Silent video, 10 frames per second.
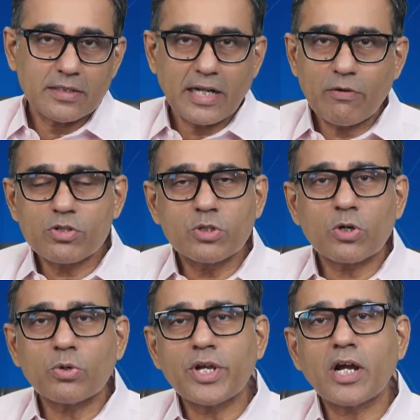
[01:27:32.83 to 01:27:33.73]
I was
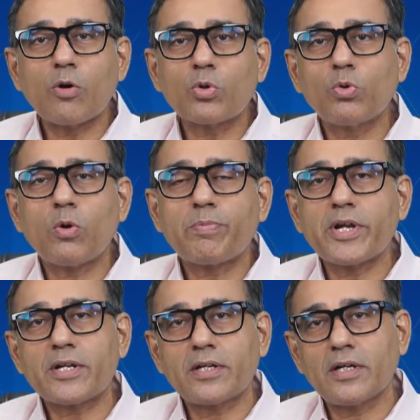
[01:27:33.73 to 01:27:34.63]
not knowing how to
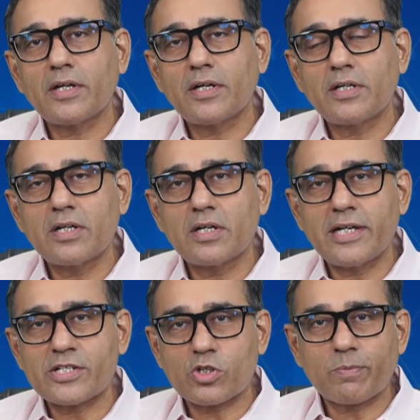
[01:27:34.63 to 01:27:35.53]
operate
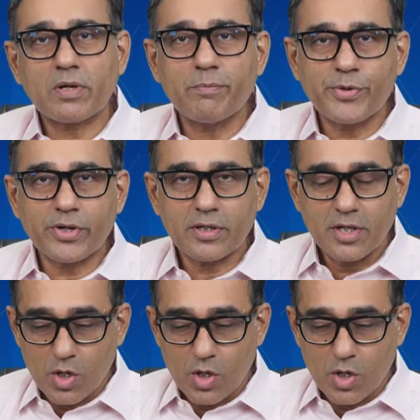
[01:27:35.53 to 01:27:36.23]
desktop computer.